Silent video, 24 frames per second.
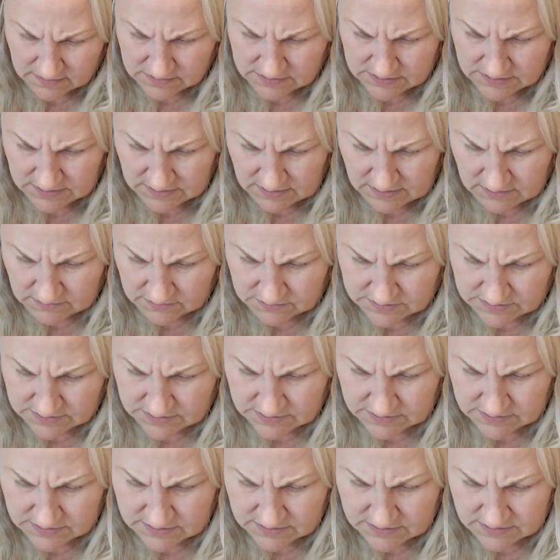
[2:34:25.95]
to close
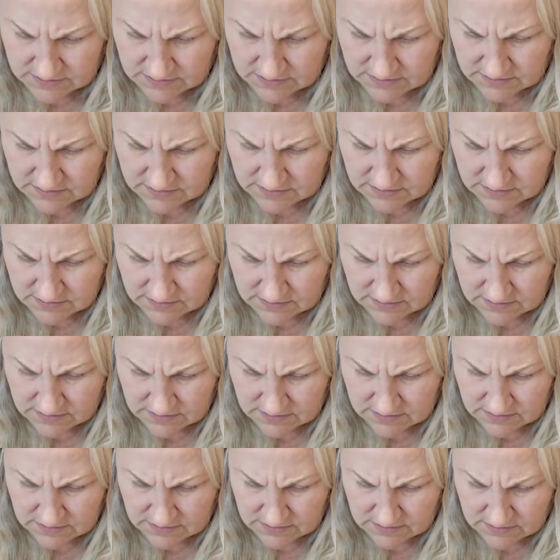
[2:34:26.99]
it.
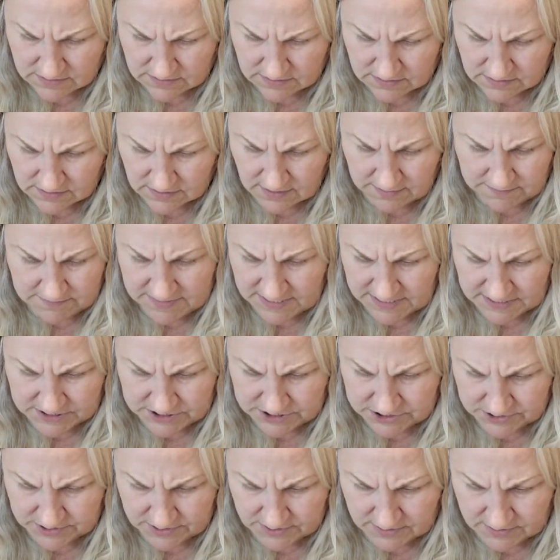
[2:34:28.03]
I'm not
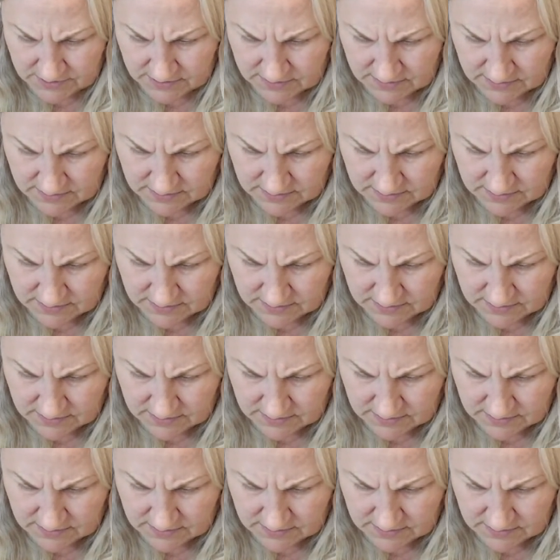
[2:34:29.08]
sure